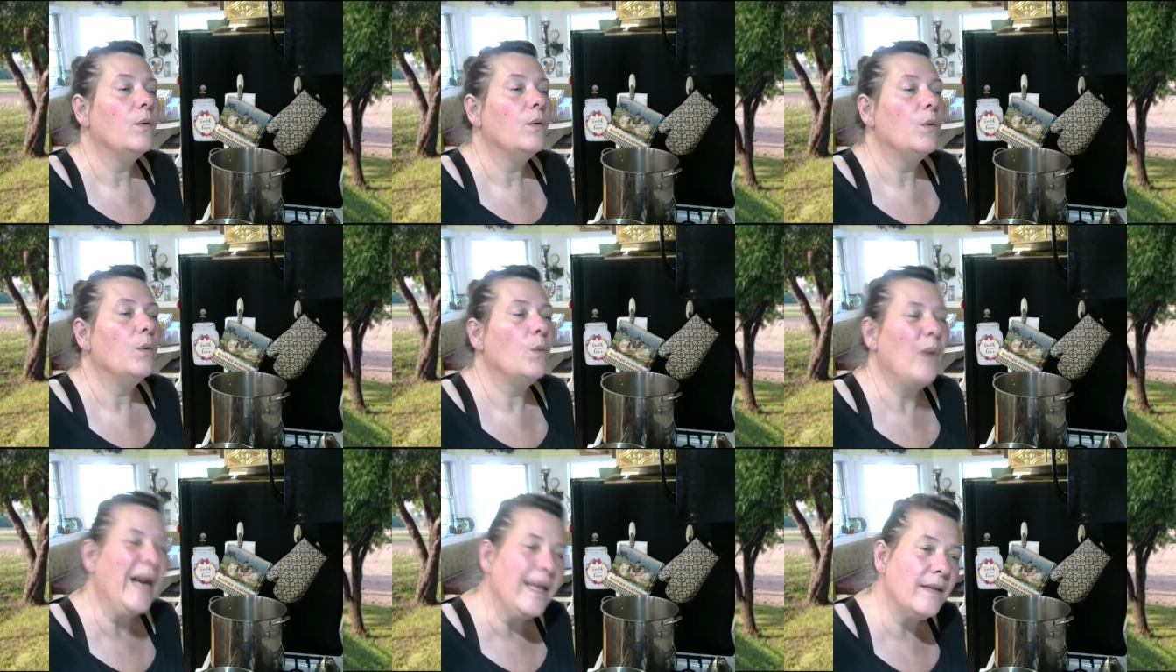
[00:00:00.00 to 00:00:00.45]

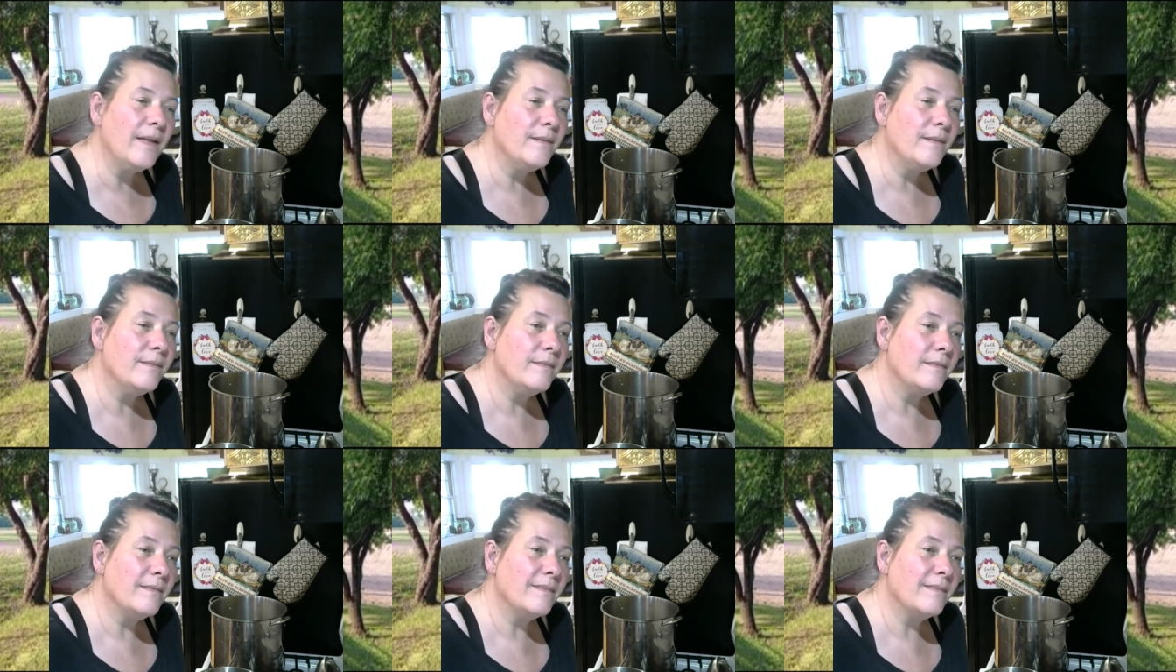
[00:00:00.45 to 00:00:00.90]

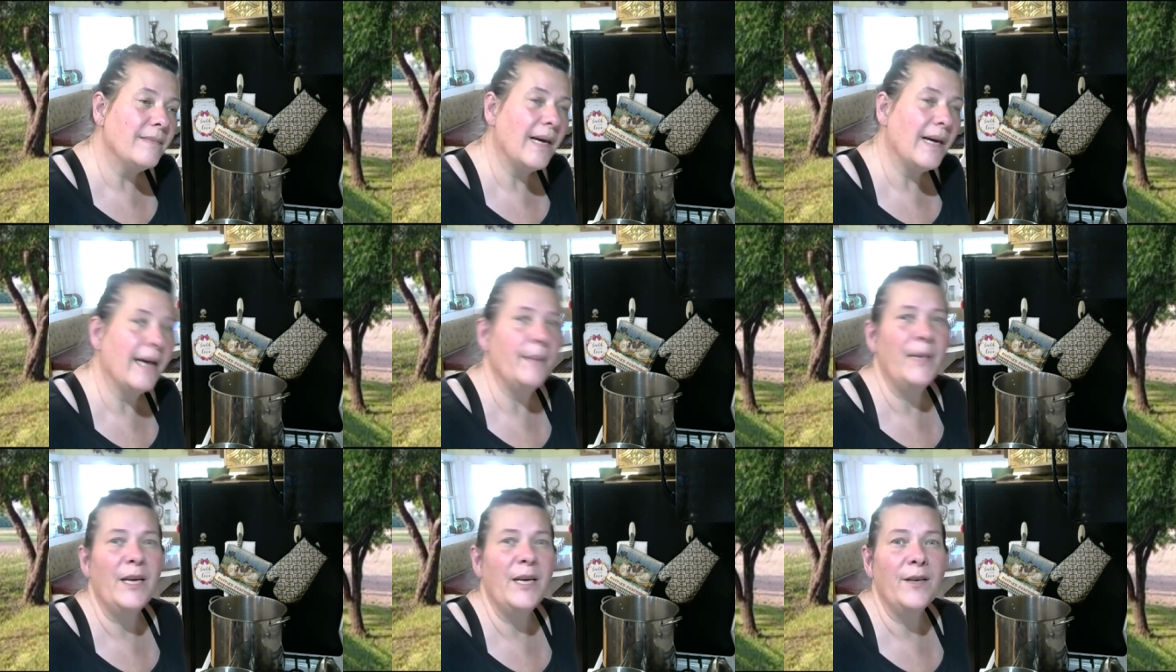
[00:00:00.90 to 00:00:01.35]
Well,
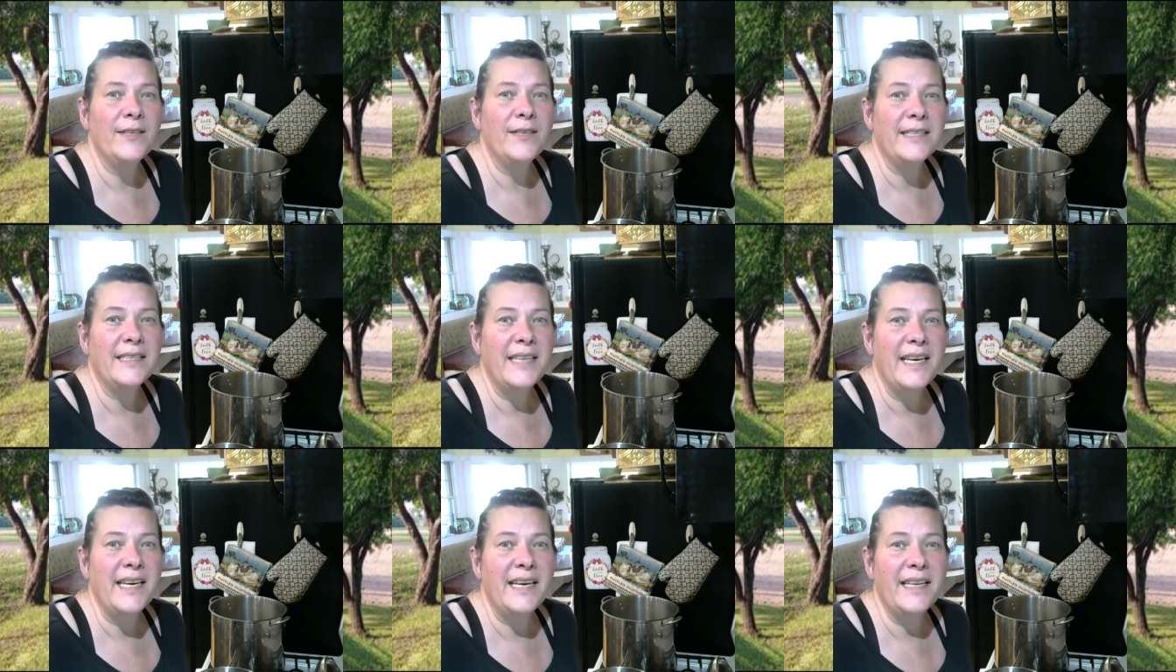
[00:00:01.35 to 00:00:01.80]
I'm here to
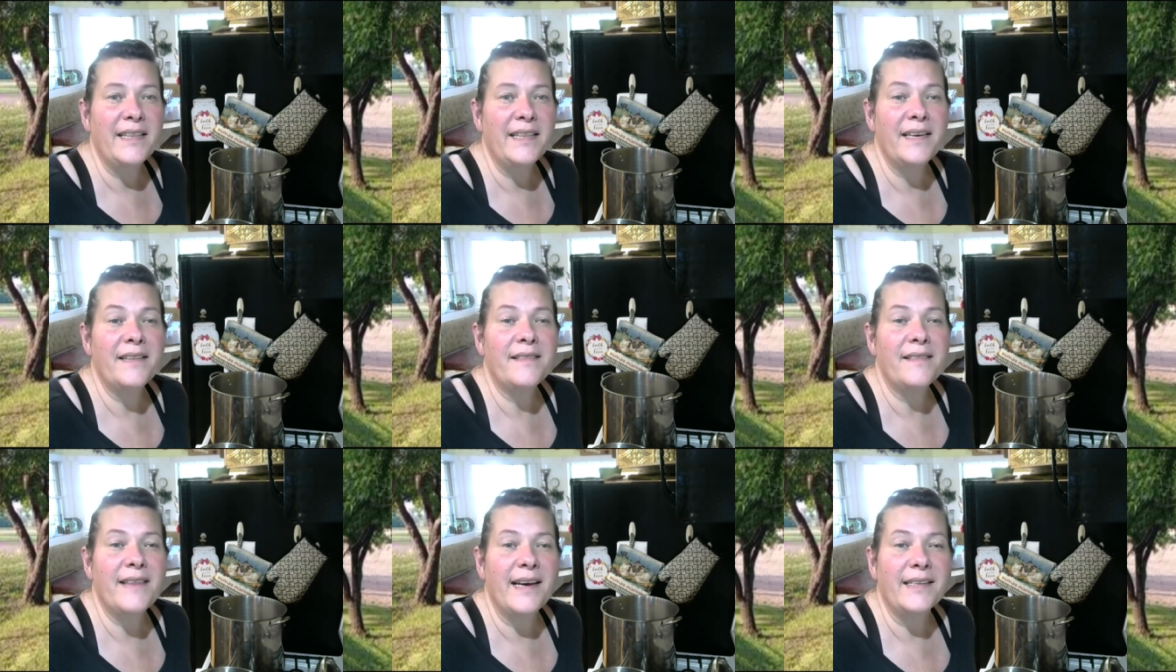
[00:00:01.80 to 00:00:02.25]
say
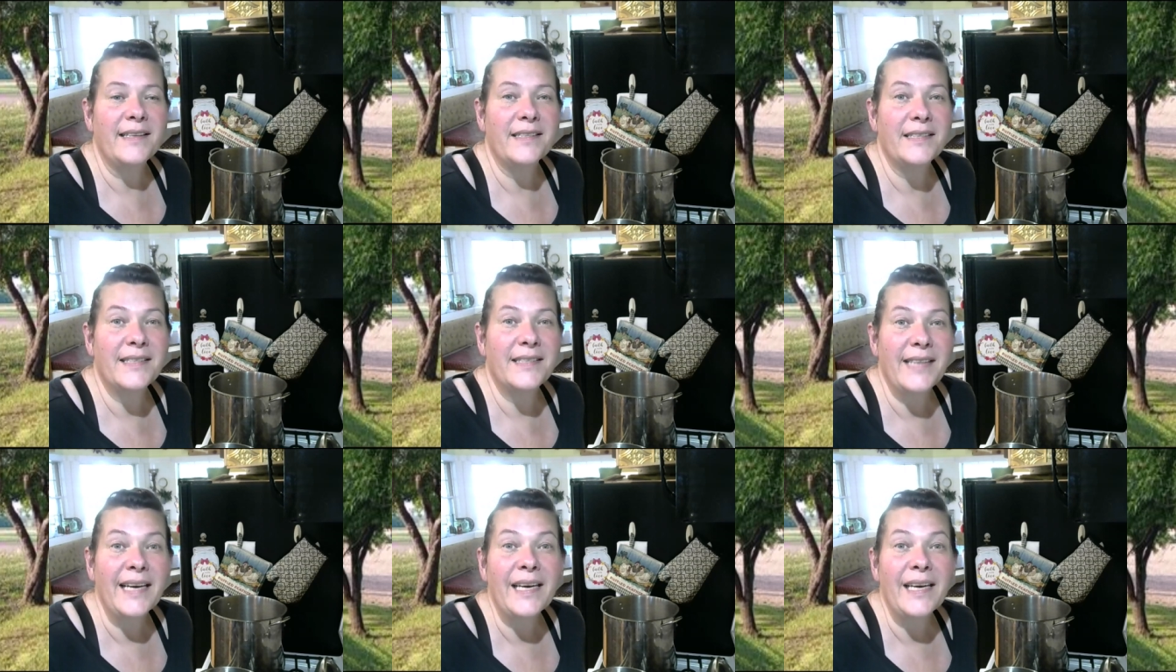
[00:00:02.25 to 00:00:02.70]
that that
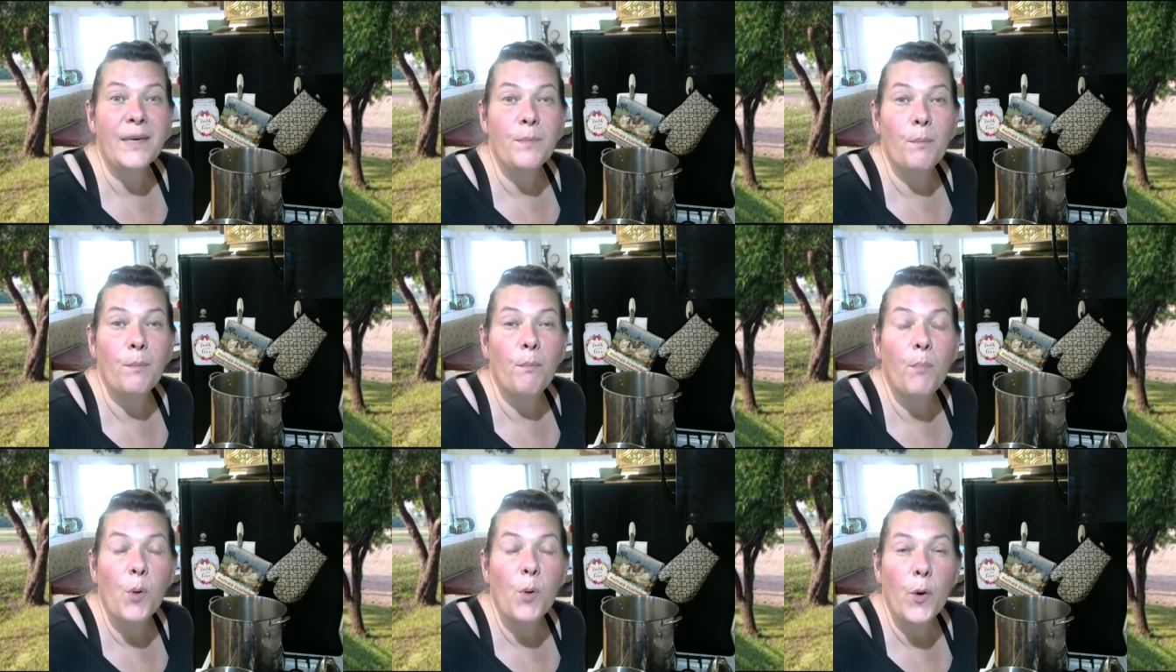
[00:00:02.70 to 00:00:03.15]

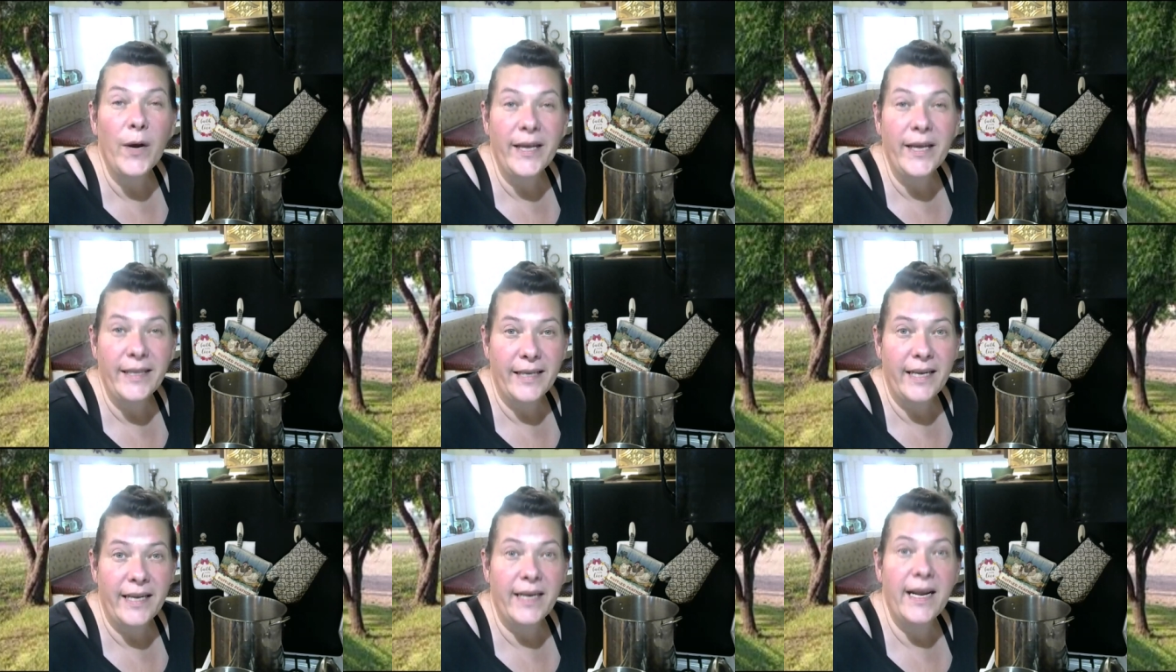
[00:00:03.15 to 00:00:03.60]
second
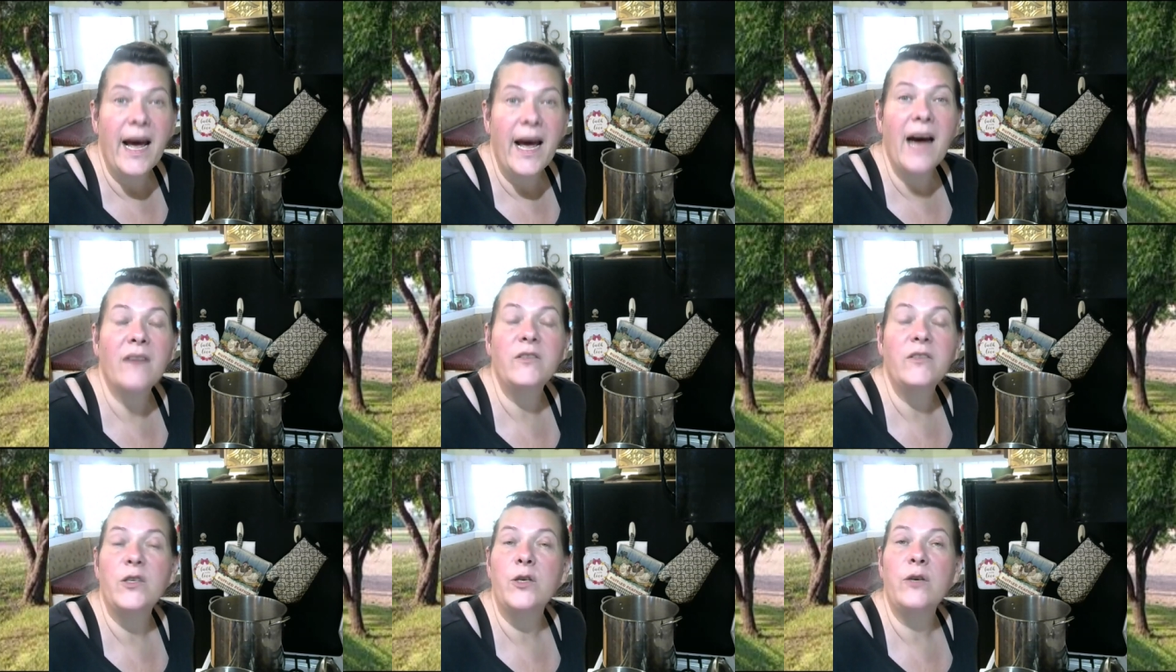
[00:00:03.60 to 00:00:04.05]
boiling
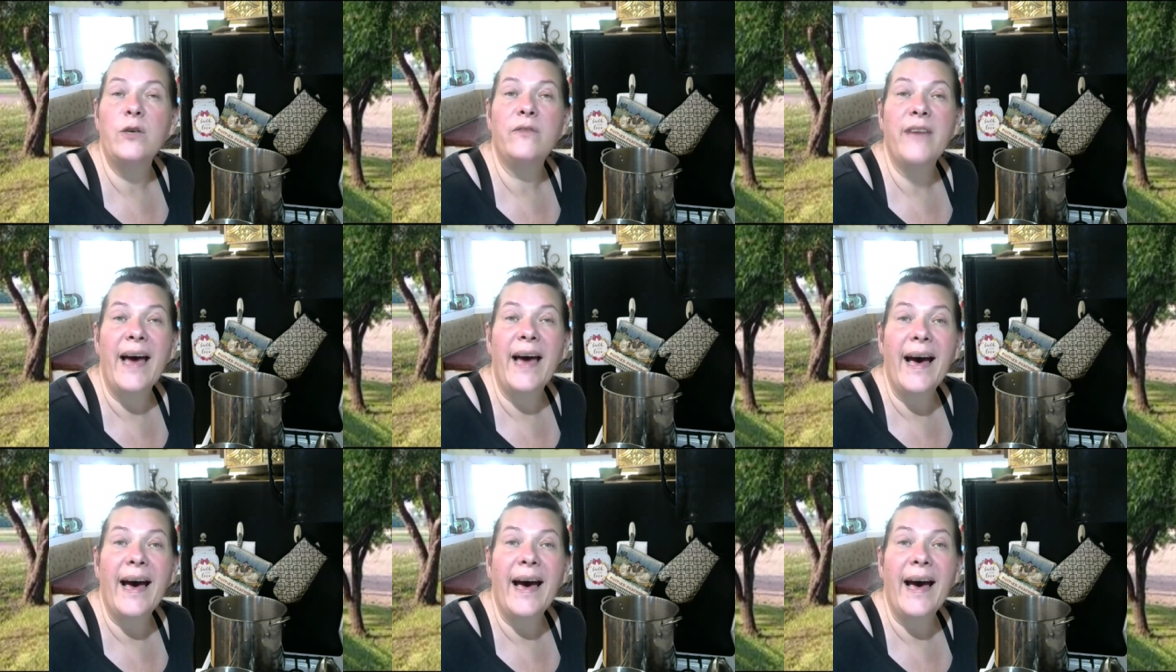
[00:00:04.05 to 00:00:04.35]
after you've